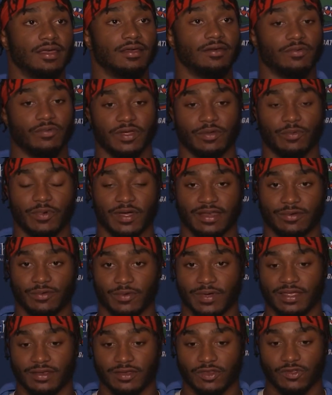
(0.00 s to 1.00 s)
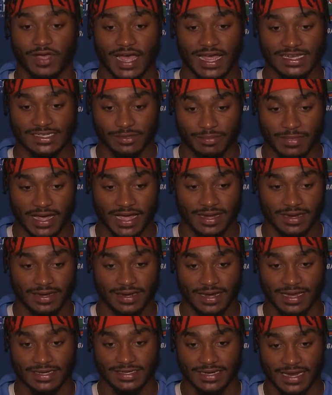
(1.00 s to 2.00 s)
when when when you got somebody
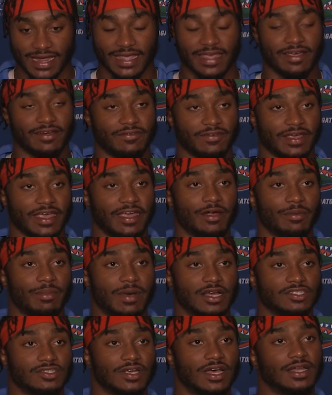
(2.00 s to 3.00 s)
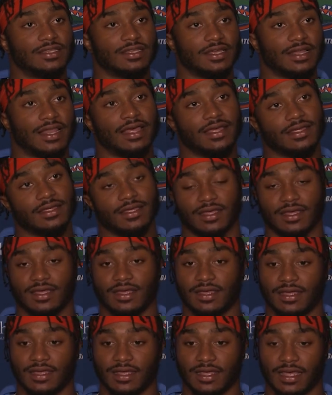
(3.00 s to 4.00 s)
that, that care, care about you out there like
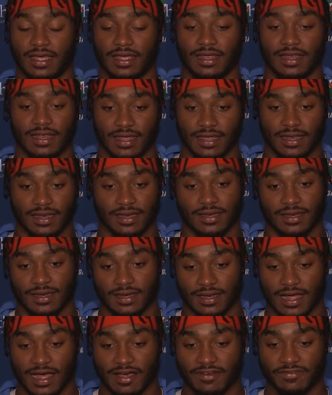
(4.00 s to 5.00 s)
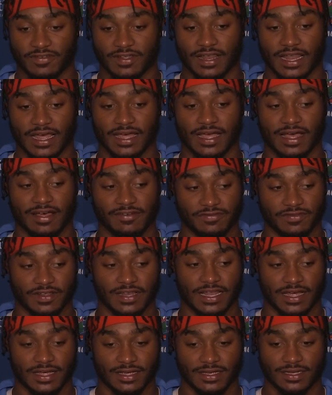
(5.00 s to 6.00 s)
and and I feel like I feel
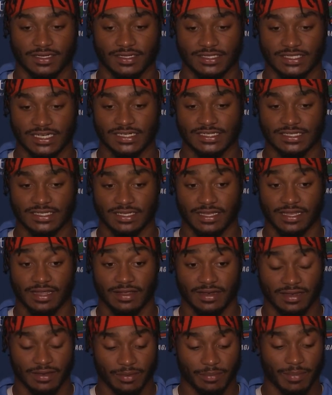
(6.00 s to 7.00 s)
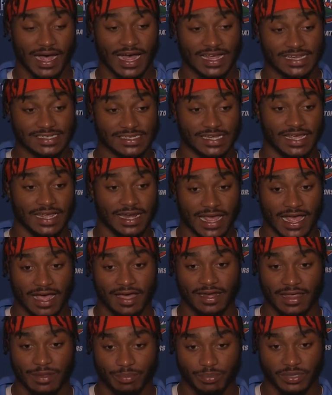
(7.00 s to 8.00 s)
like just the, the mindset and how
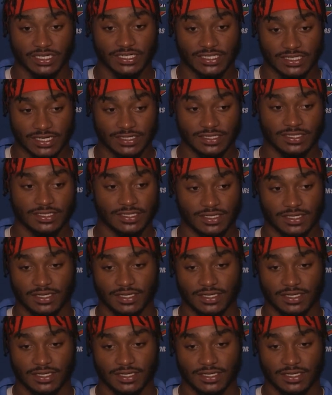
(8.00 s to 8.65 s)
they push us